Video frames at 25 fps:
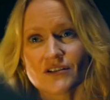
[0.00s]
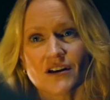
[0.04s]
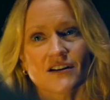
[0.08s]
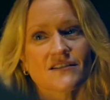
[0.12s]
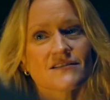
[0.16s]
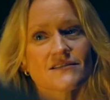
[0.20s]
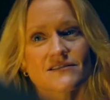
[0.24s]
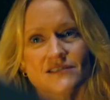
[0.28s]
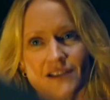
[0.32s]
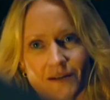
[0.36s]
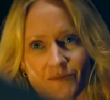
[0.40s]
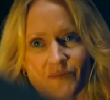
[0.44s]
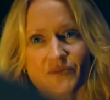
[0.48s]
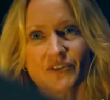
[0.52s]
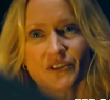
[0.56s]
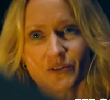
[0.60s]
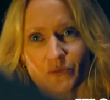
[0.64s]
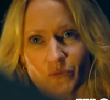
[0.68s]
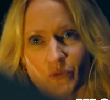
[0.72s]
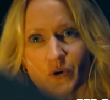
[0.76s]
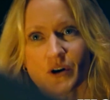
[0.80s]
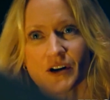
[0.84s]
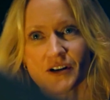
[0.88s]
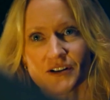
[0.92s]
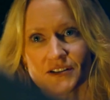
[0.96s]
that the
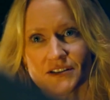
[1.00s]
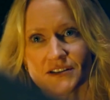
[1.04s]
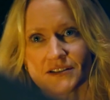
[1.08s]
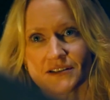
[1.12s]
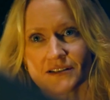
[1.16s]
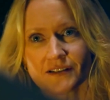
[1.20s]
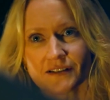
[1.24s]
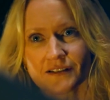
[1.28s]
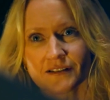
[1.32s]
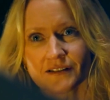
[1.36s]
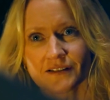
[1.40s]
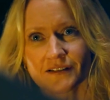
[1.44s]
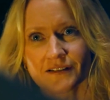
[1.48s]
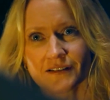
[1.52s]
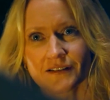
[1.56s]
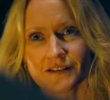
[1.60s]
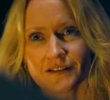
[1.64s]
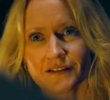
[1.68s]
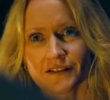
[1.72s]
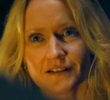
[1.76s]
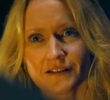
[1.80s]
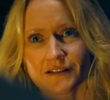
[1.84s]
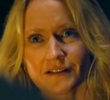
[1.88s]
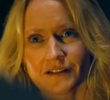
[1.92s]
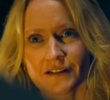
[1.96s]
Eucharist
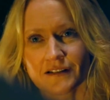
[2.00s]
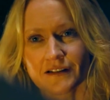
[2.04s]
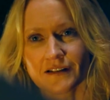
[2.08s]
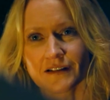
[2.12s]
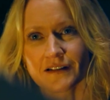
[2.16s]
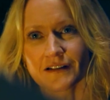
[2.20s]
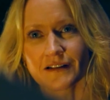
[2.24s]
is